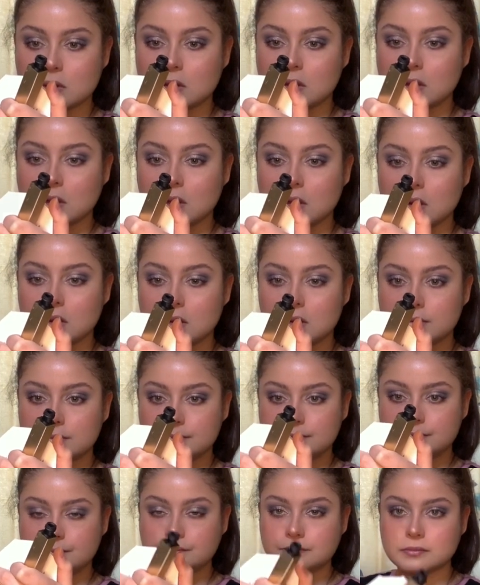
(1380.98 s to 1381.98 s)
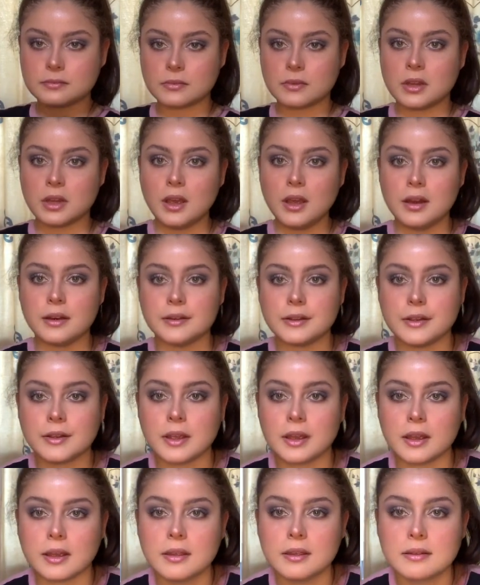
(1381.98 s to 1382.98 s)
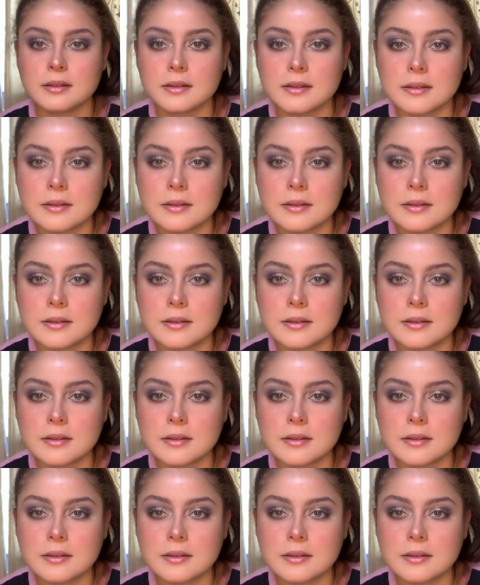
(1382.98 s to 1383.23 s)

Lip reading: we're good. Done, okay.